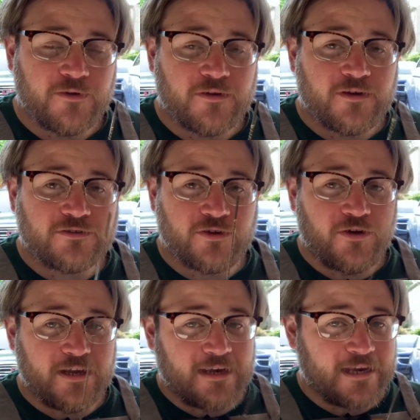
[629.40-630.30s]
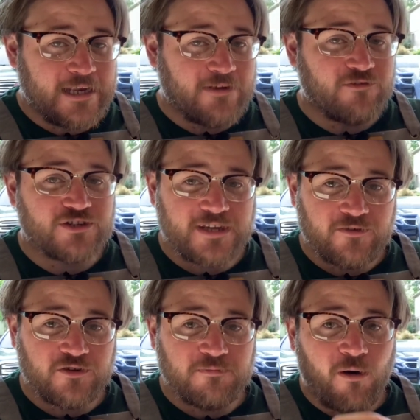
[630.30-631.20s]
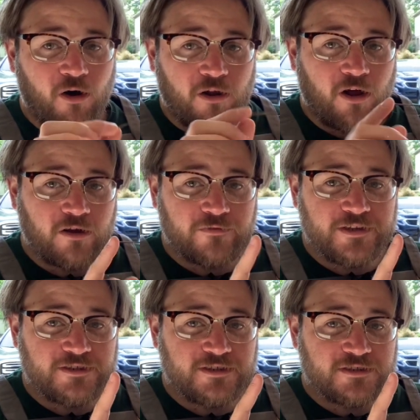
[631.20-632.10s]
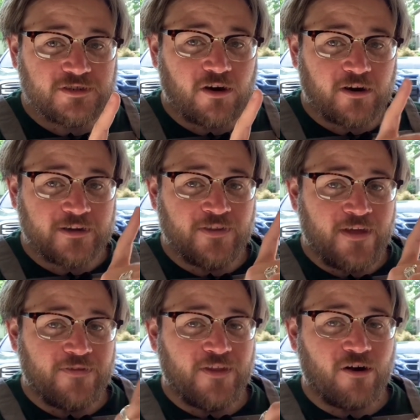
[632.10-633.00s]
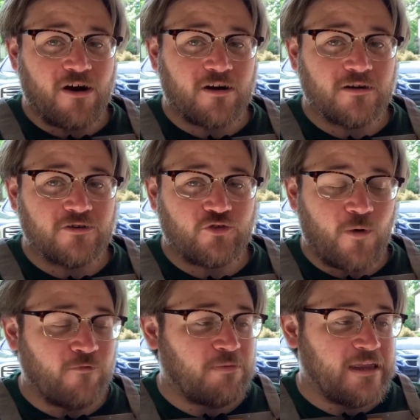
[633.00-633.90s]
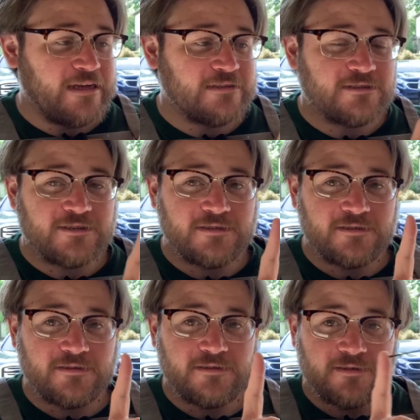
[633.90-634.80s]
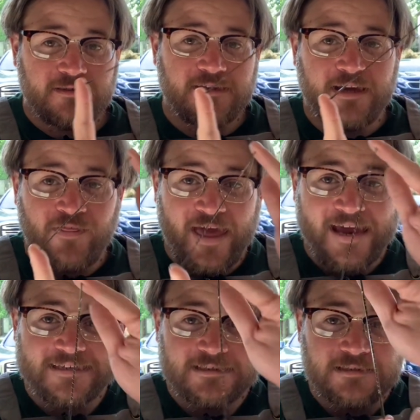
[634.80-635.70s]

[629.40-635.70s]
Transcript: So you get an idea of just how small all of these things are, in that there are 12 blades in that.